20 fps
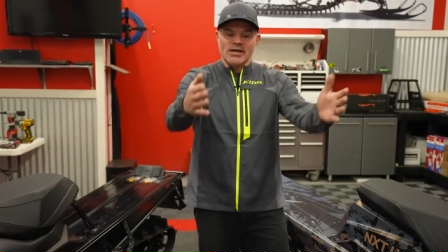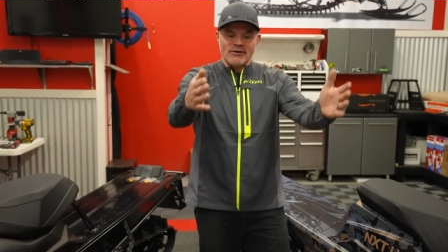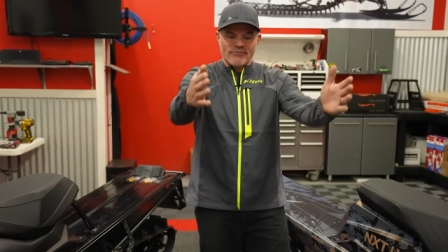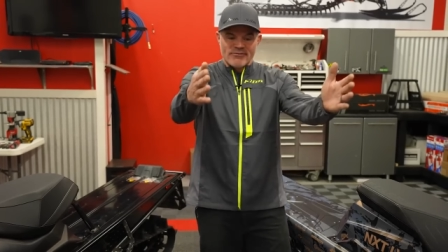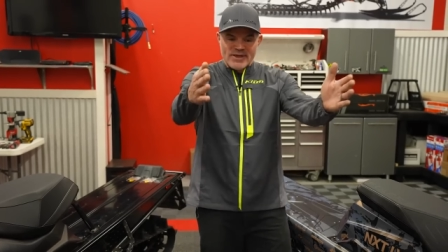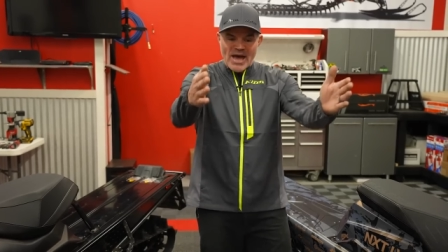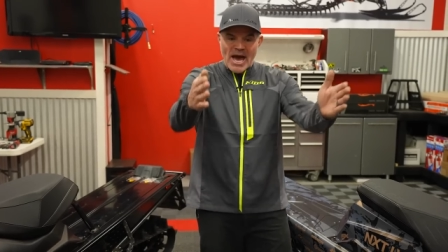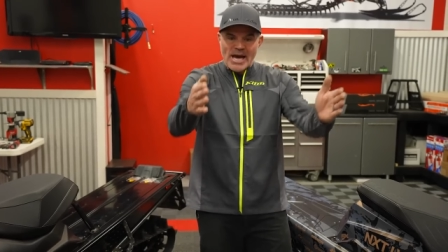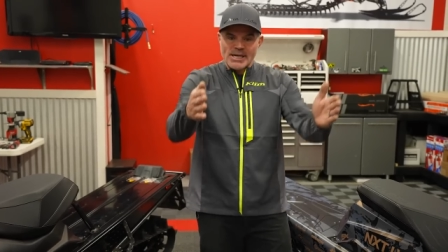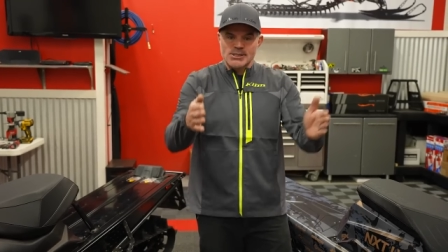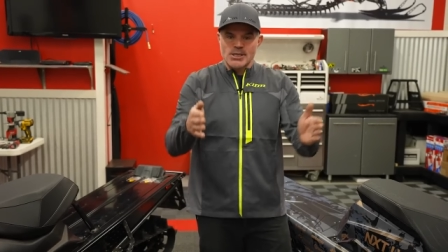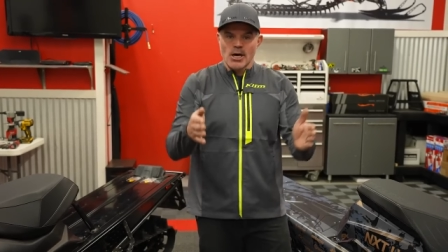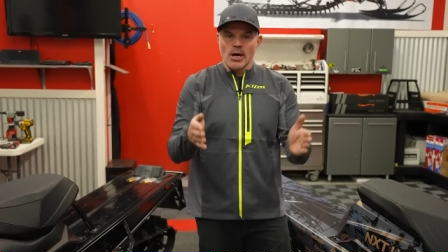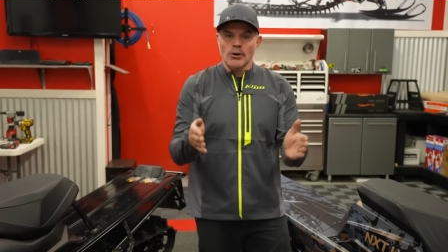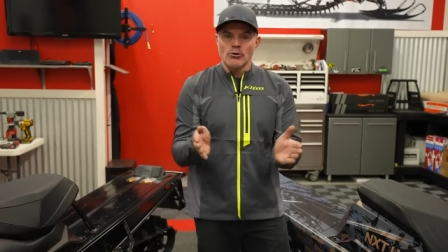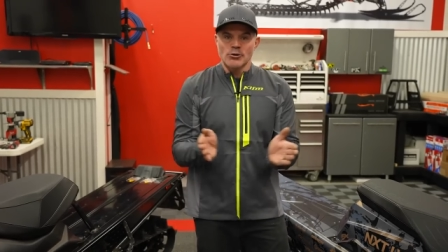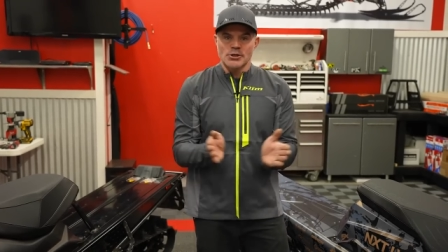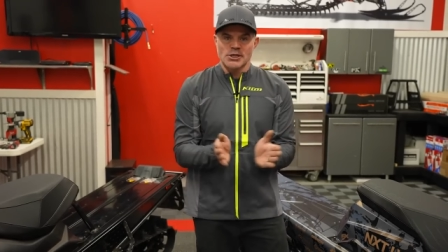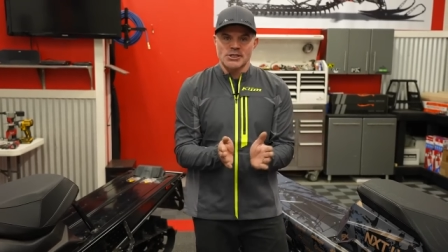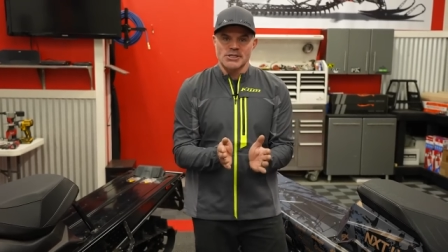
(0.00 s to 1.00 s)
If that
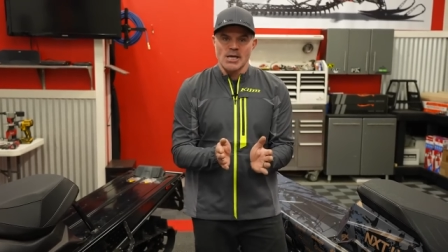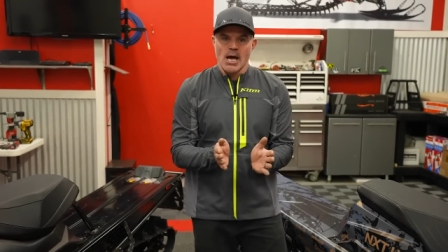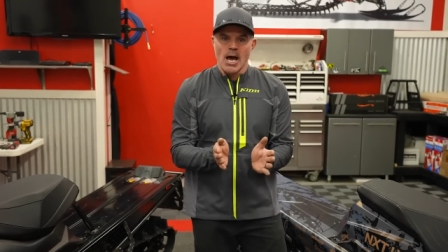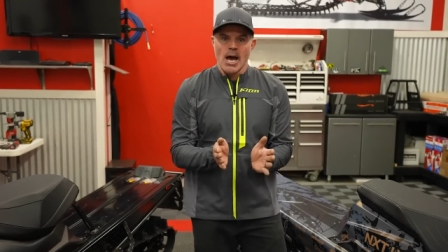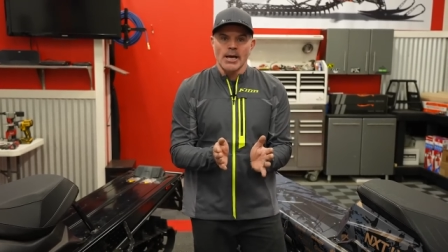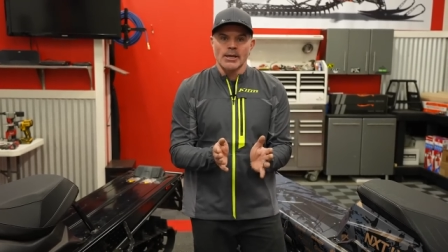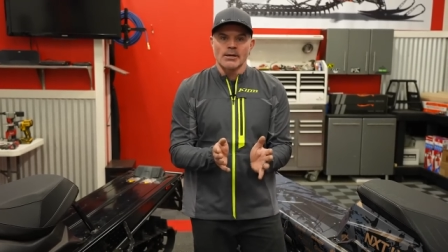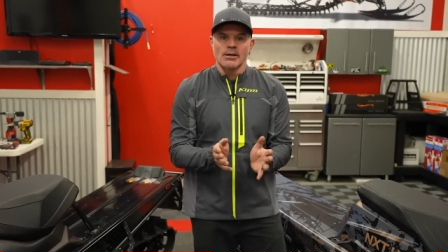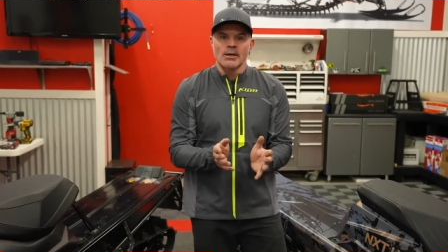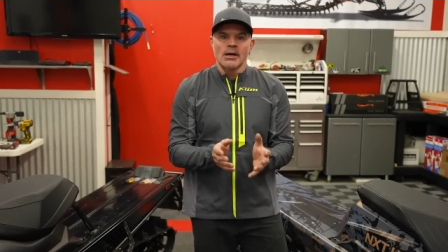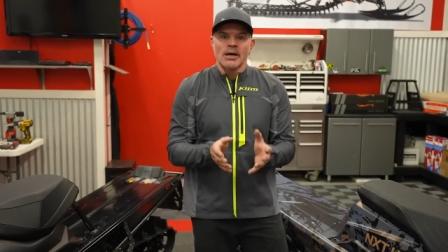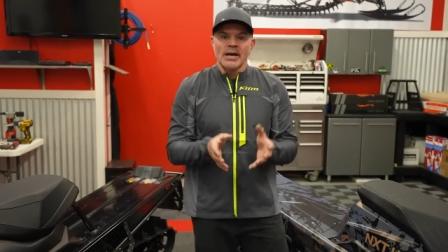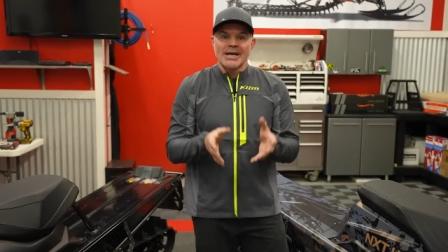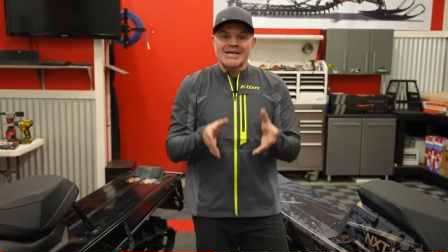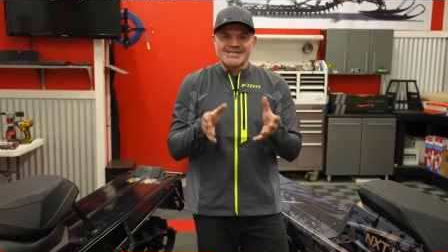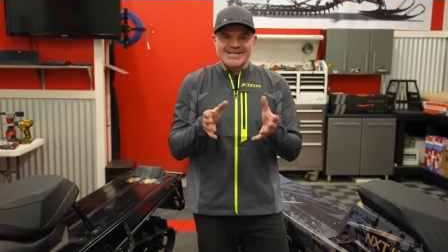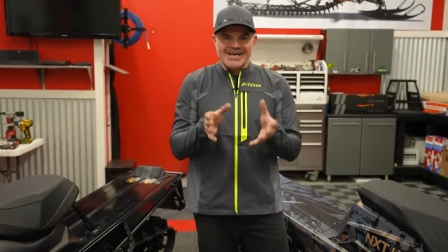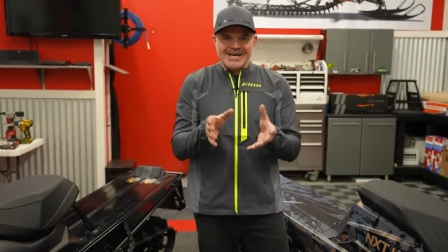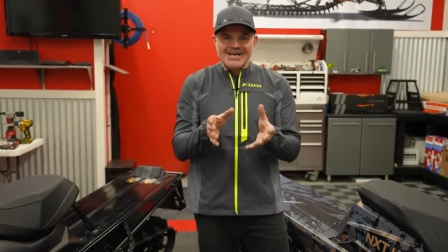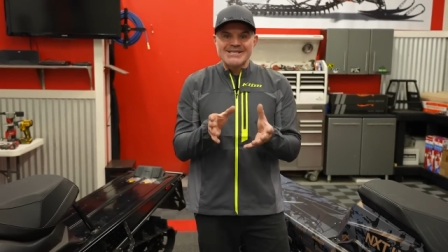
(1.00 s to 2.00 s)
tunnel design
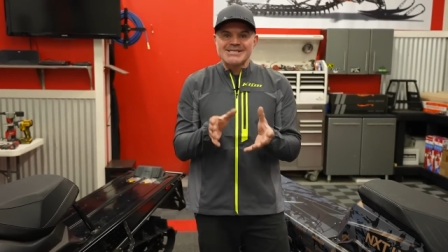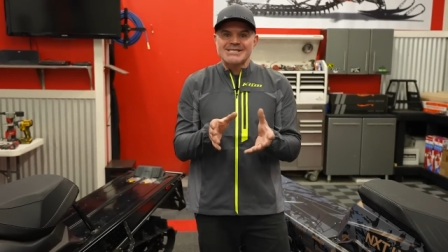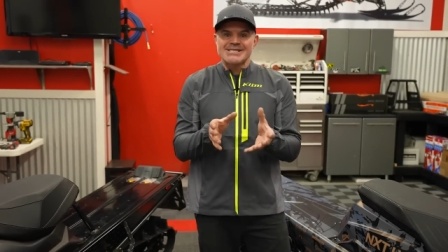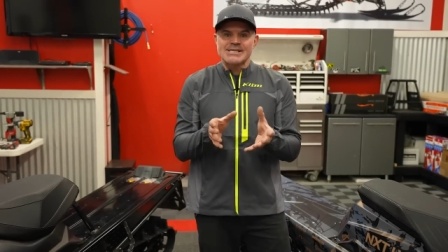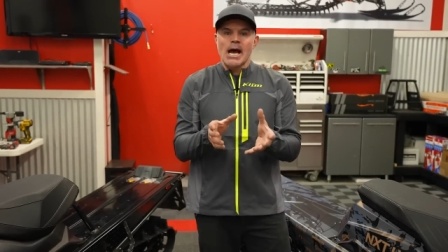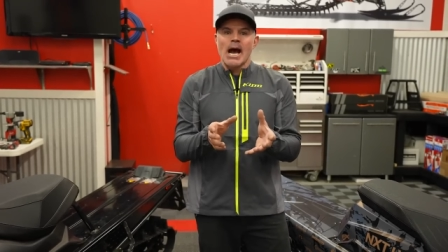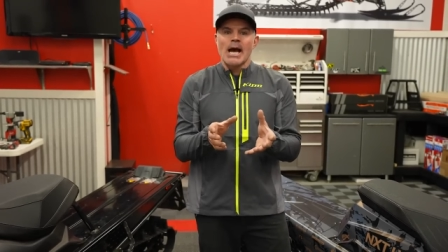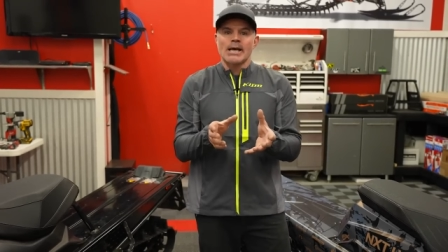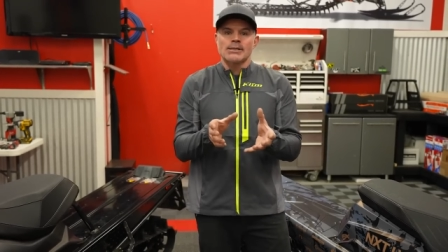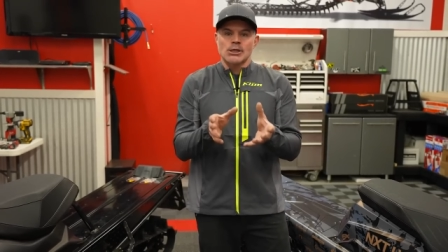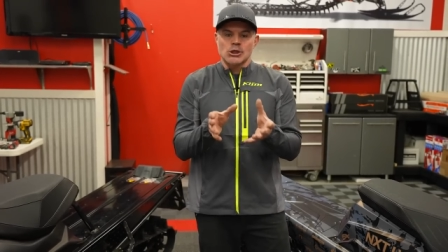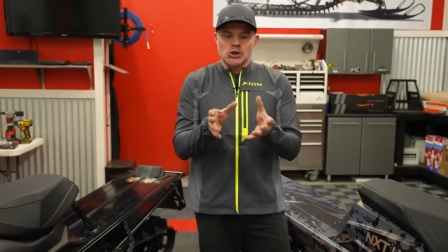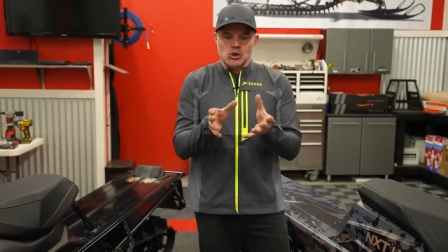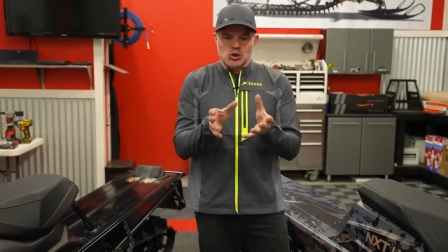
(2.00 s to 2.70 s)
is inside the